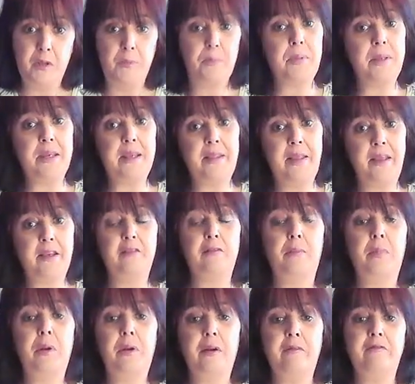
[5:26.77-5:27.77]
Could be that you're
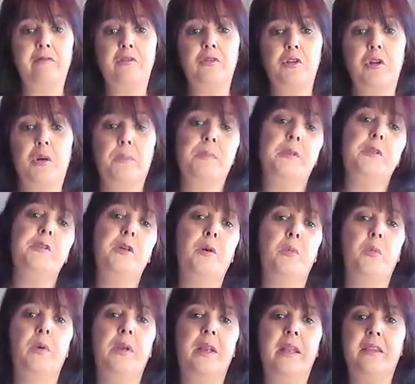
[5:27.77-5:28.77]
applying for a job you
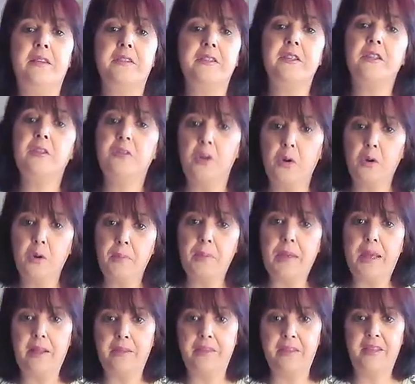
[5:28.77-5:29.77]
don't want others to know
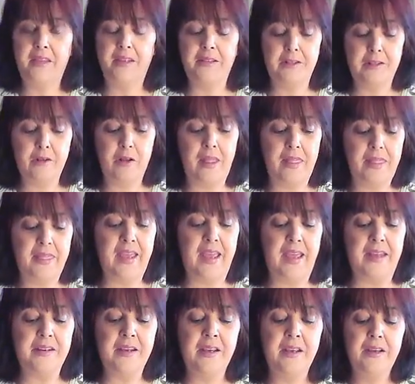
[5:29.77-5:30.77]
about and things like
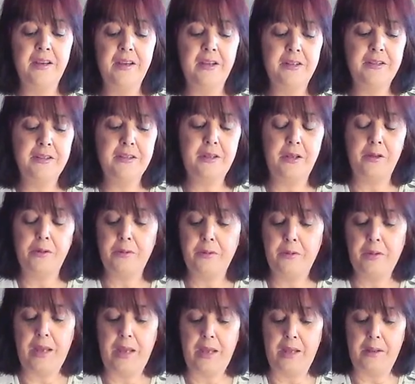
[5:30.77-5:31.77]
that.
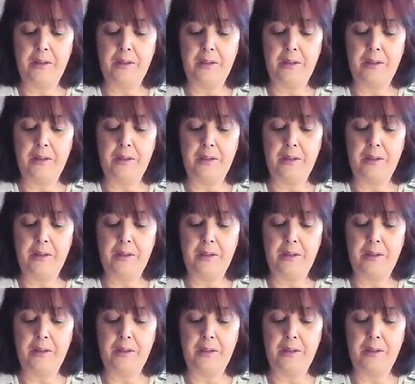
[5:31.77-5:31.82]
So